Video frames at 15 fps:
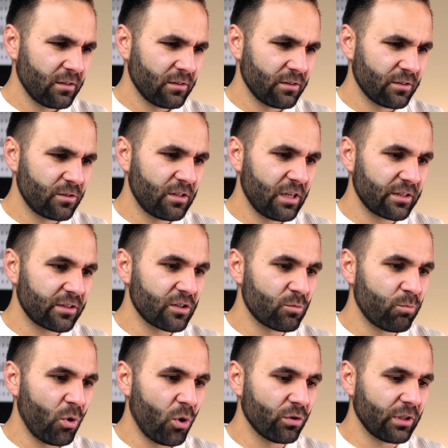Let's take this
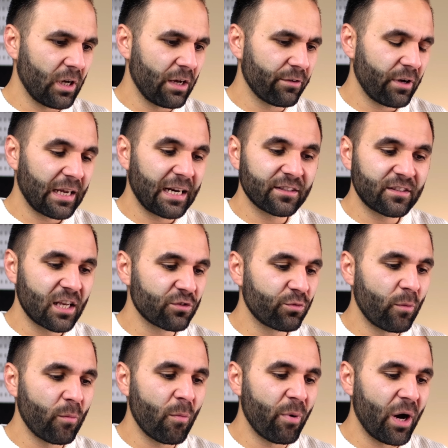bold off. I got a text
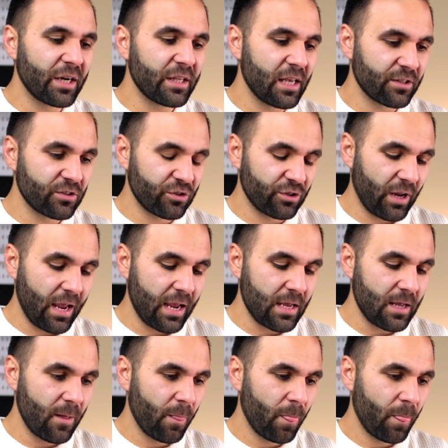from a buddy yesterday.